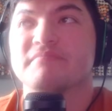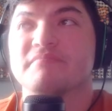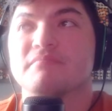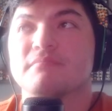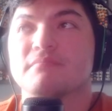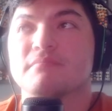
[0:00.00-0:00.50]

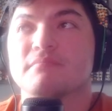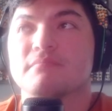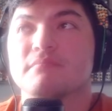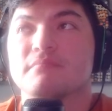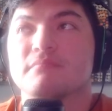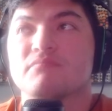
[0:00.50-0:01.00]

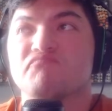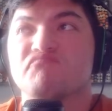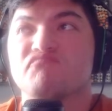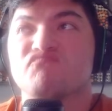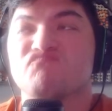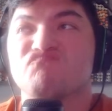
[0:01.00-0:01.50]

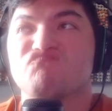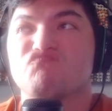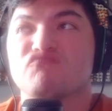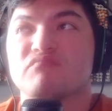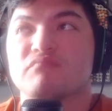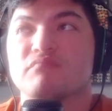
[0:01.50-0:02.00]

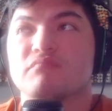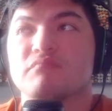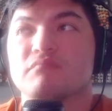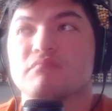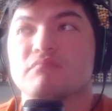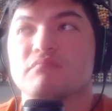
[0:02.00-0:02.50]

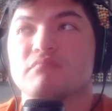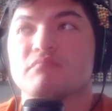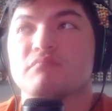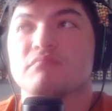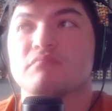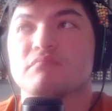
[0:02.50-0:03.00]

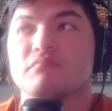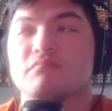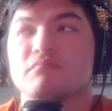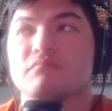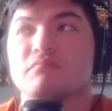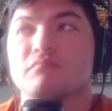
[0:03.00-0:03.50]

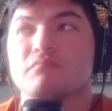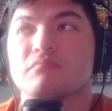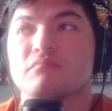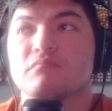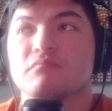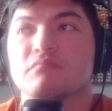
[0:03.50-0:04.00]

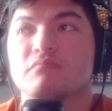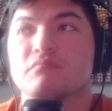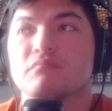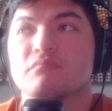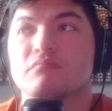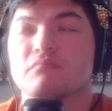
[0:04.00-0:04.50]

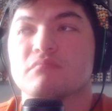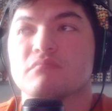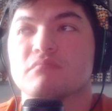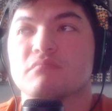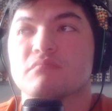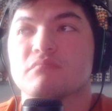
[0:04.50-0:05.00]

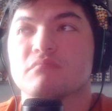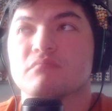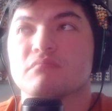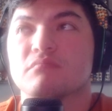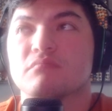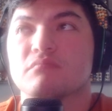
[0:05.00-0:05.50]

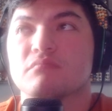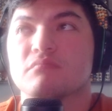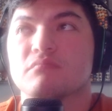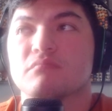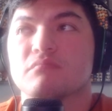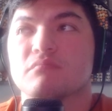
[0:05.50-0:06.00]

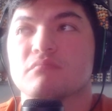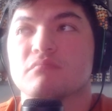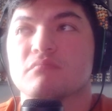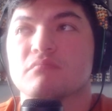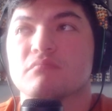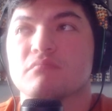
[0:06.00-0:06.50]

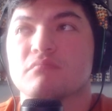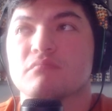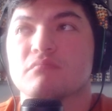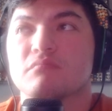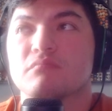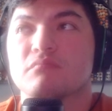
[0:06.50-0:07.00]

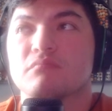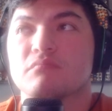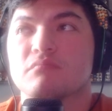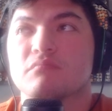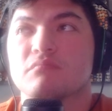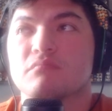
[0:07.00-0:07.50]

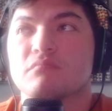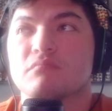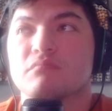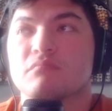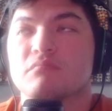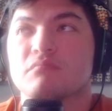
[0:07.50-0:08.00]
(not speaking)